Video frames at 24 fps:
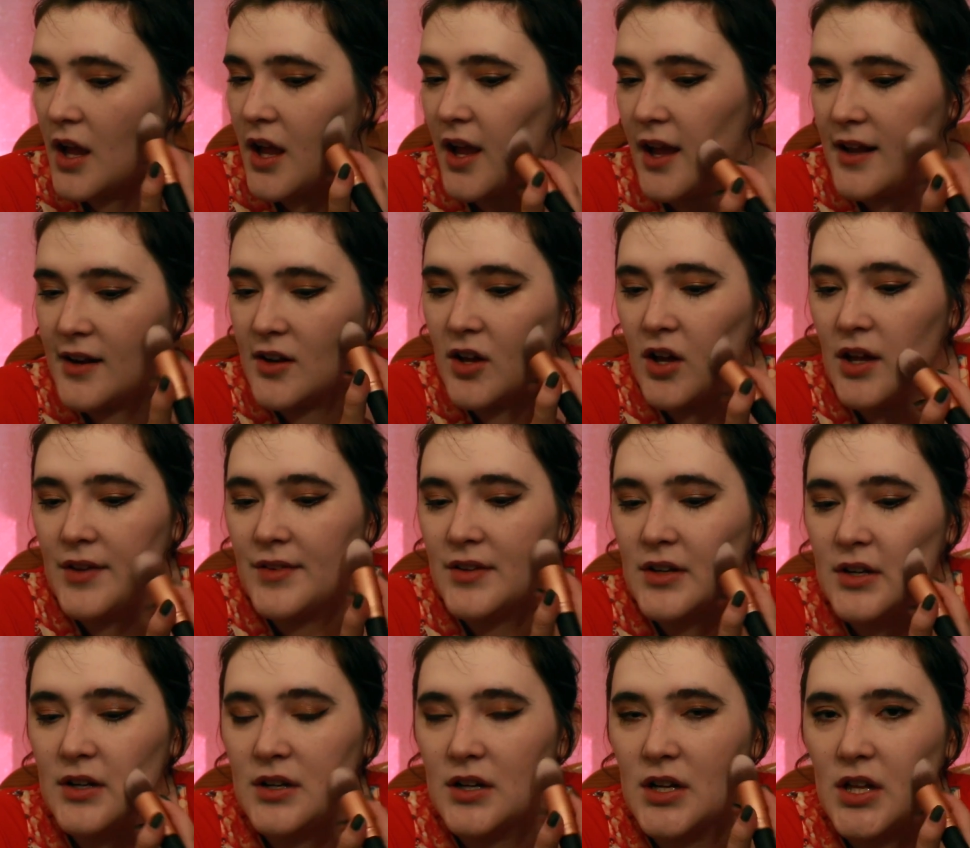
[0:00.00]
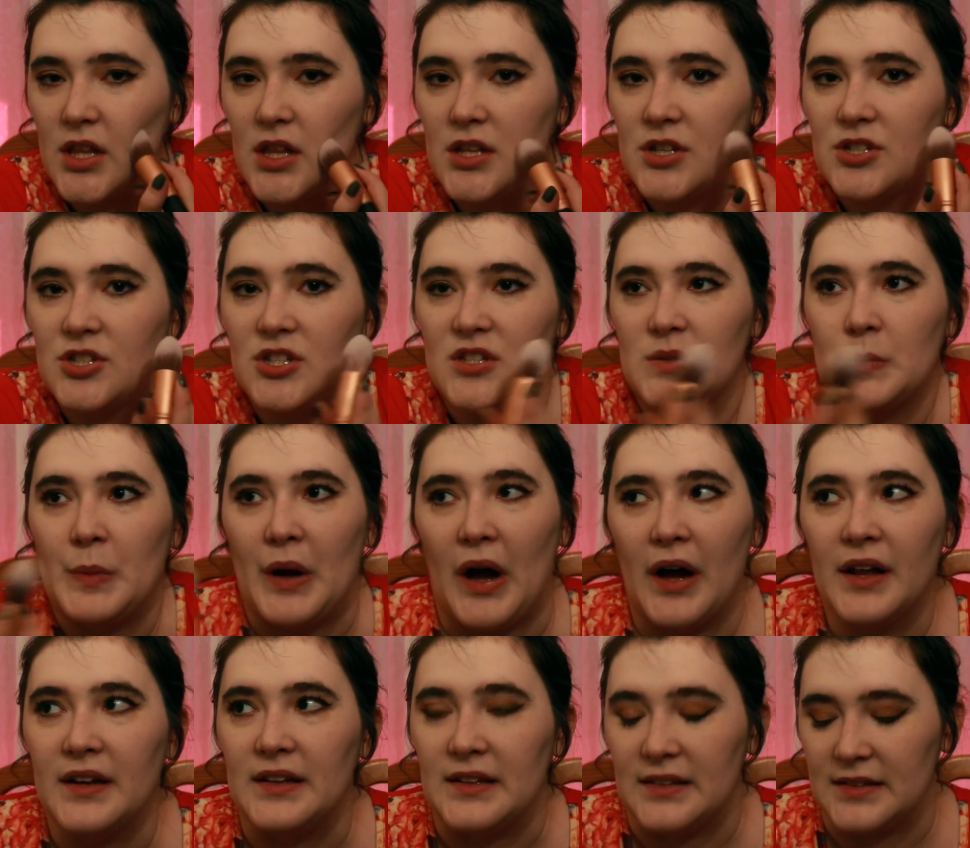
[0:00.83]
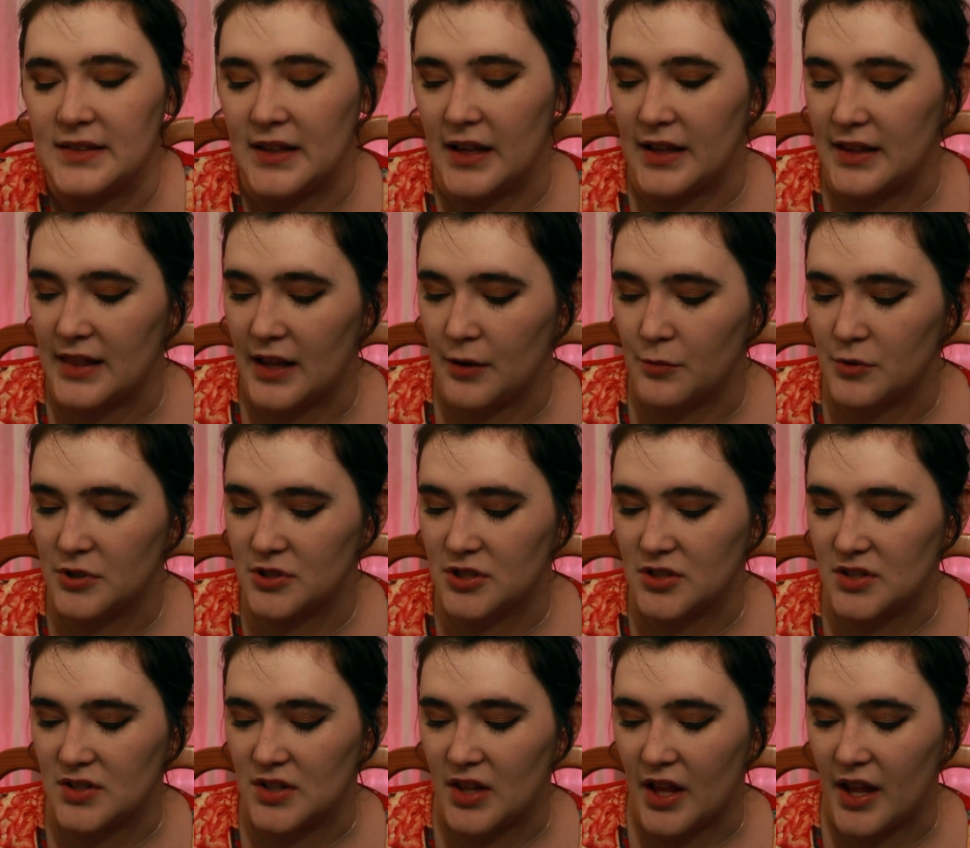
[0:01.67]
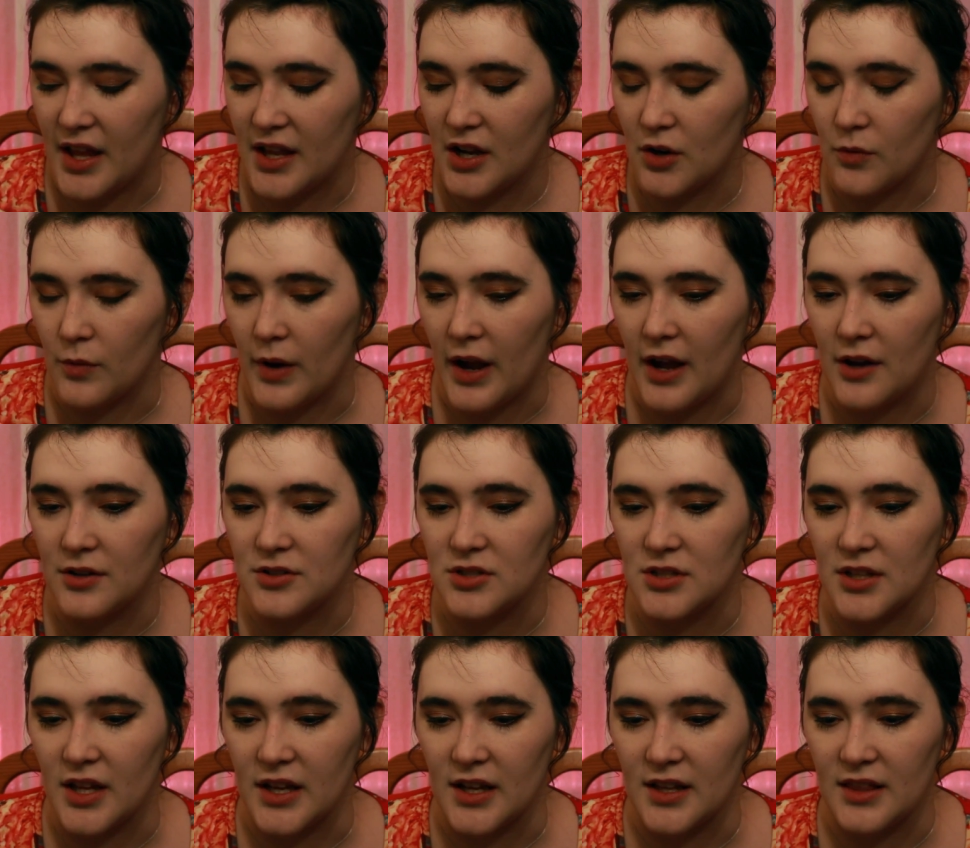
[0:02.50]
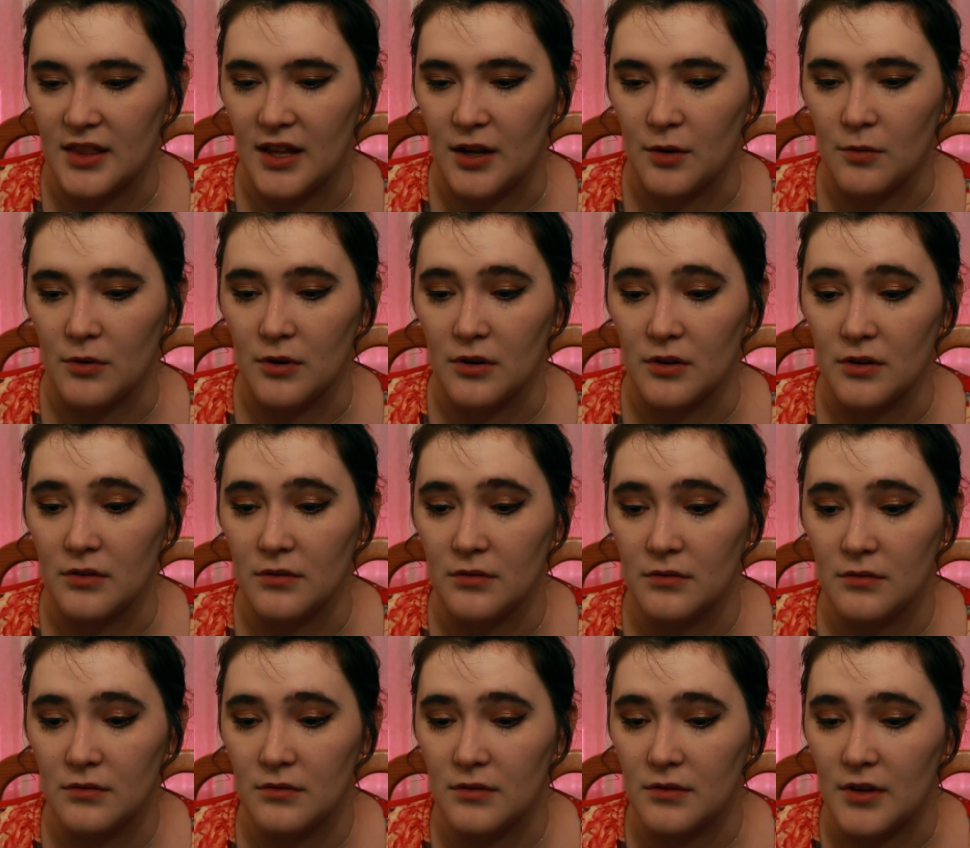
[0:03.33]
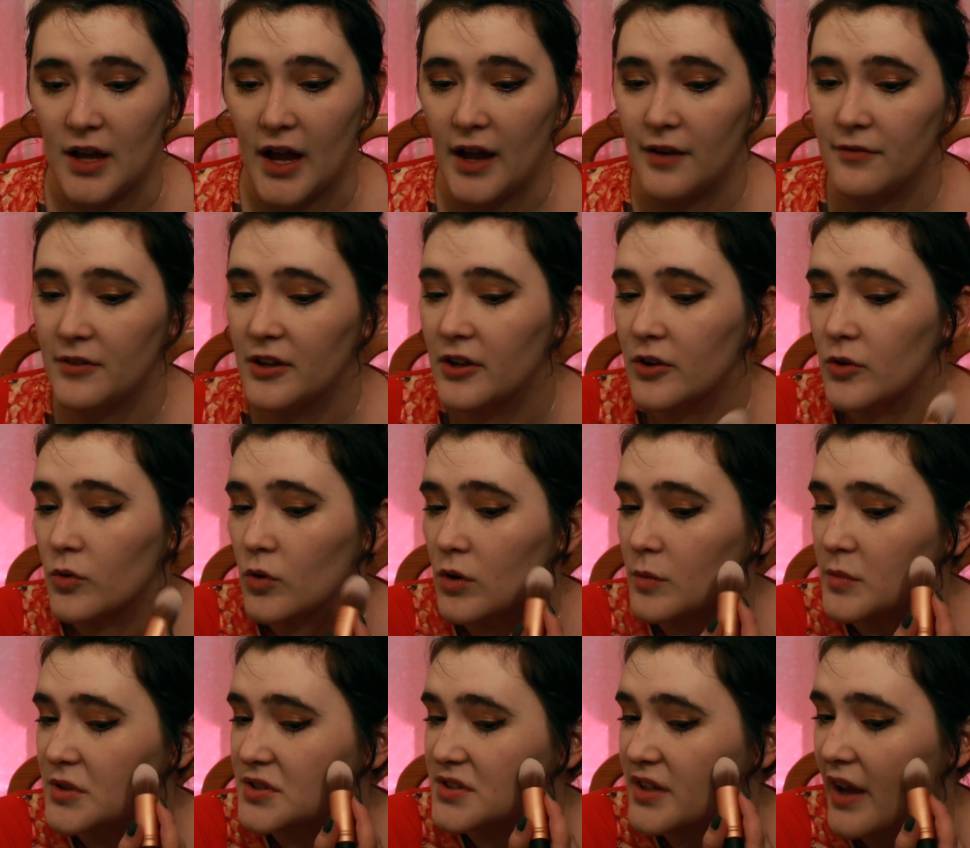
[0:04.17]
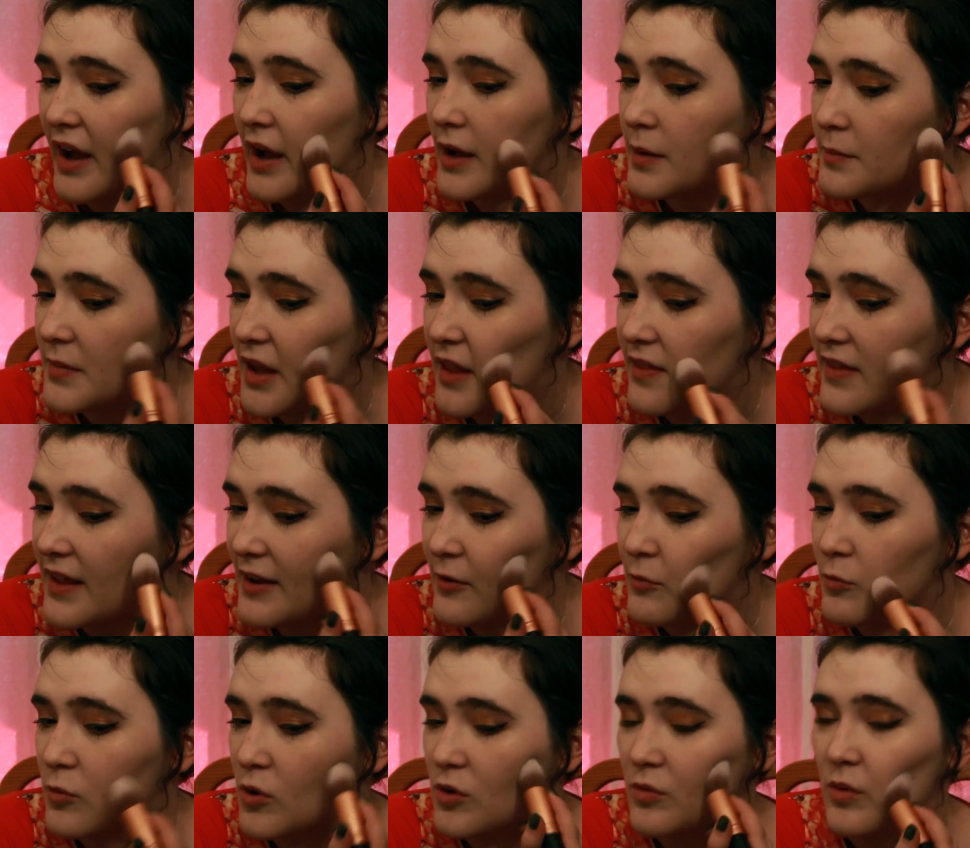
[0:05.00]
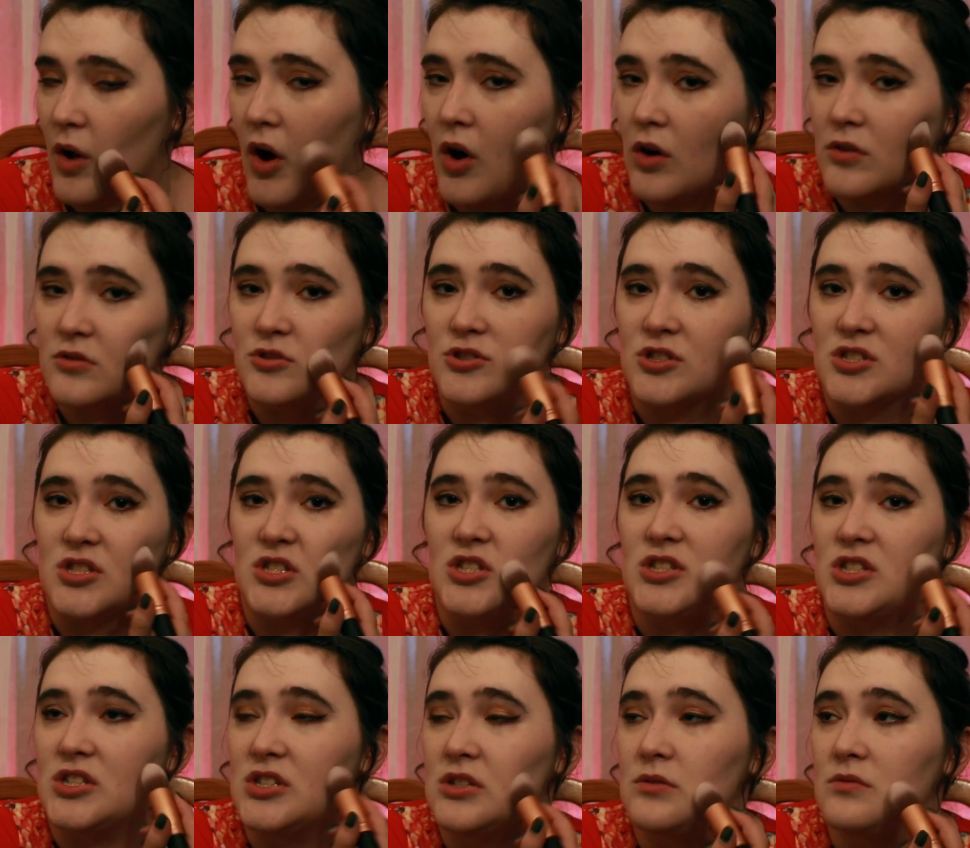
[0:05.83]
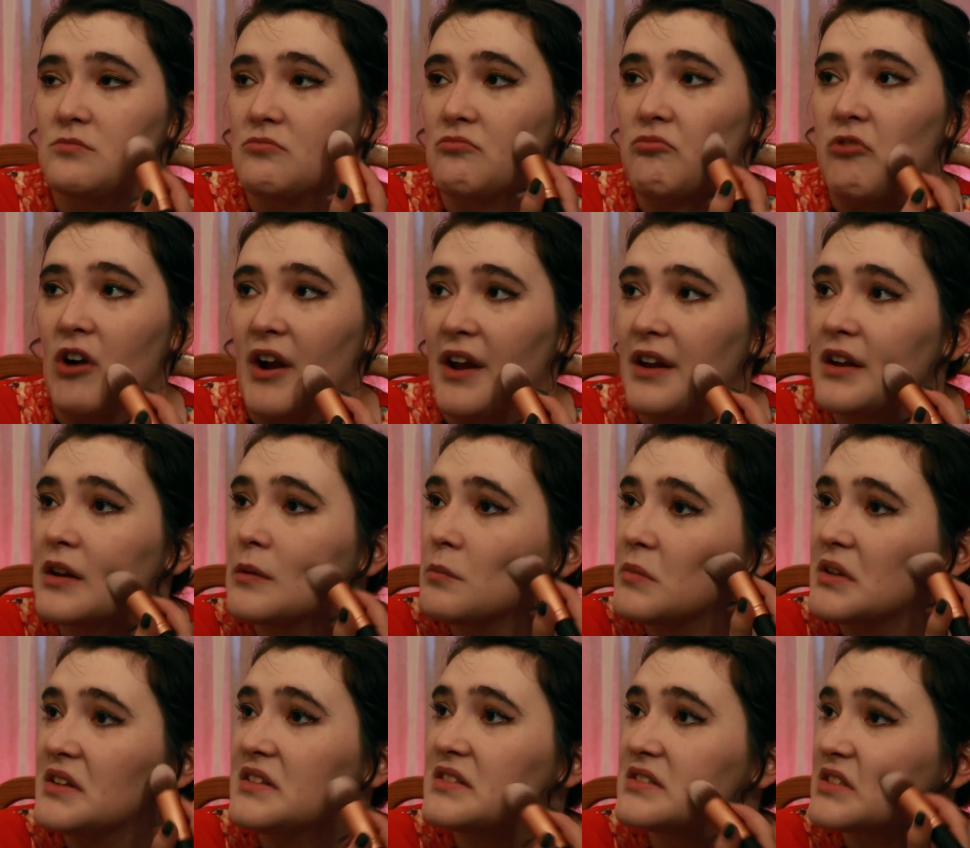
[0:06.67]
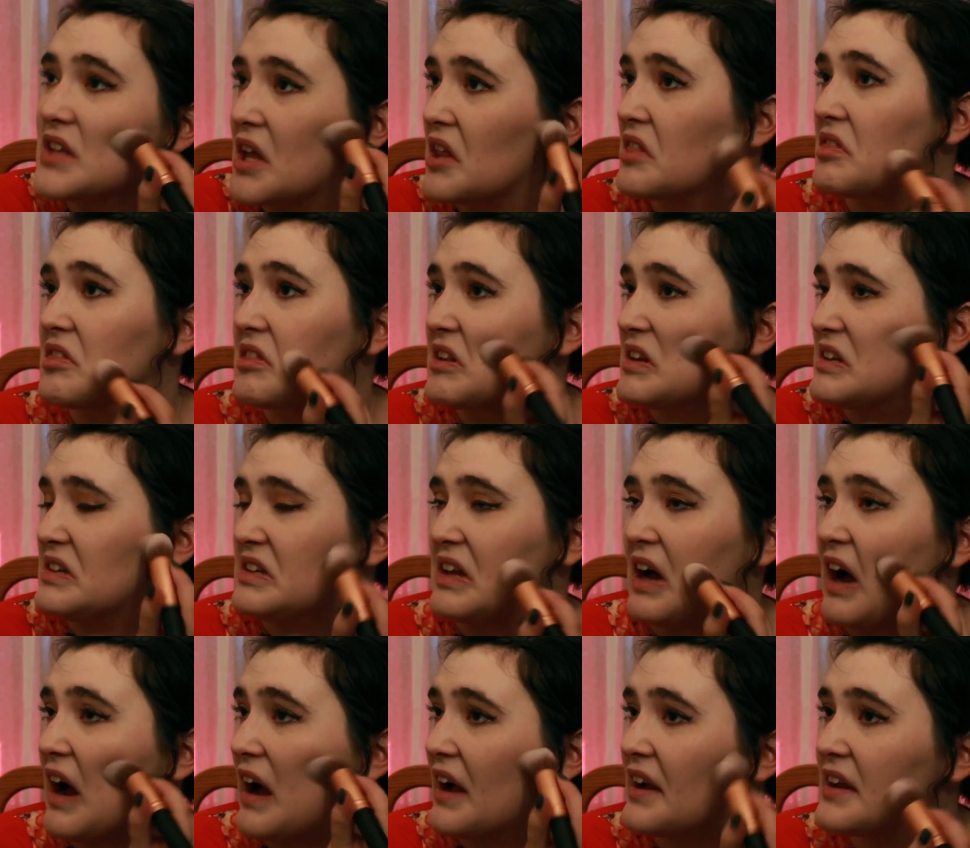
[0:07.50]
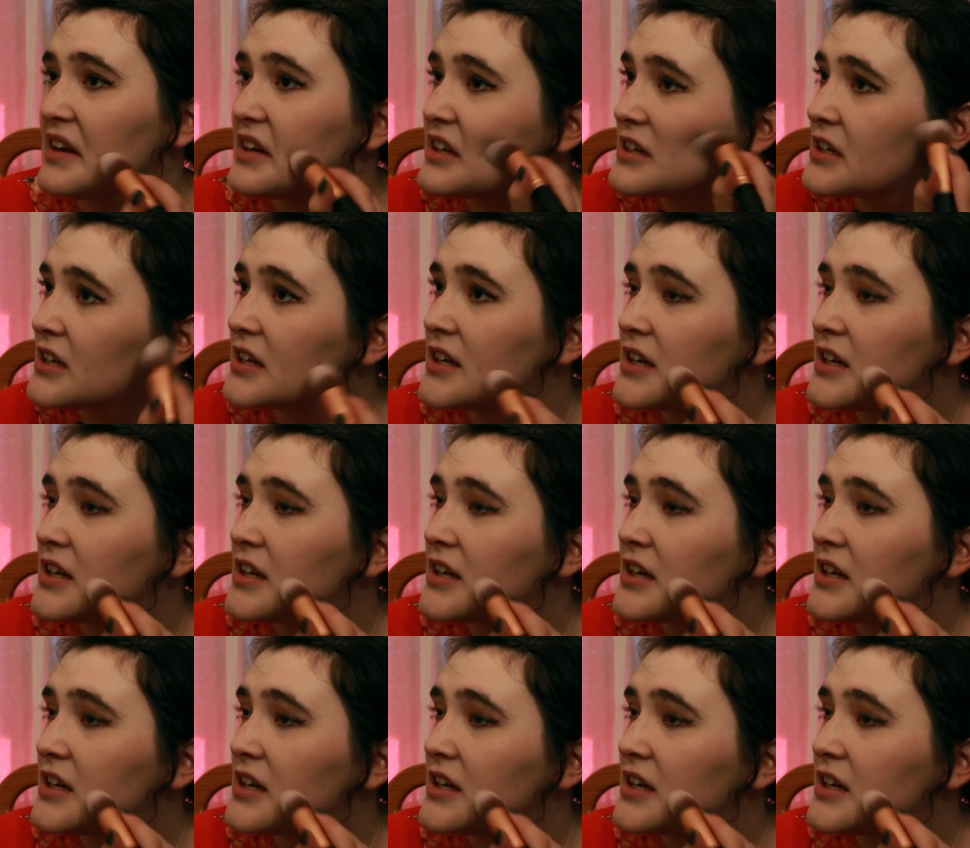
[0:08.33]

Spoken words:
and there's just bodies, like they were just laying around like they were having a normal time, and they were all just randomly suddenly died.